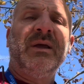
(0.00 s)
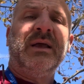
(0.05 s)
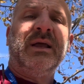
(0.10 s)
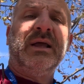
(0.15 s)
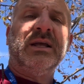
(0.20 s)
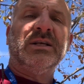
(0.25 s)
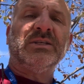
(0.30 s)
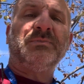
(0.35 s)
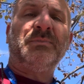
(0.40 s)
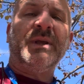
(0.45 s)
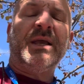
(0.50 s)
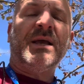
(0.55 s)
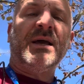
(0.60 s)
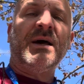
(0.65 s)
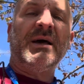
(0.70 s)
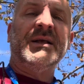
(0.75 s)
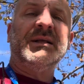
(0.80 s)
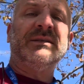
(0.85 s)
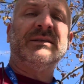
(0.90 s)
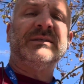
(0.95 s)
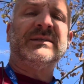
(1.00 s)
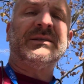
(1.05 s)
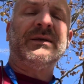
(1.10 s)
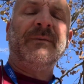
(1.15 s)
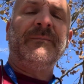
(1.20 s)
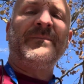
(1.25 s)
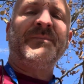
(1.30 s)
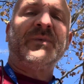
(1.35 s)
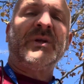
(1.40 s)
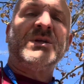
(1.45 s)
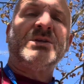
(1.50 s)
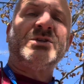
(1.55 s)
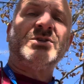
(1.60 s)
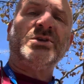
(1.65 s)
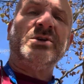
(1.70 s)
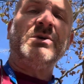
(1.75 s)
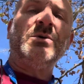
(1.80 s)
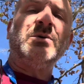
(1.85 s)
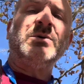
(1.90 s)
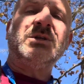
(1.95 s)
is because
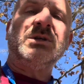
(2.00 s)
due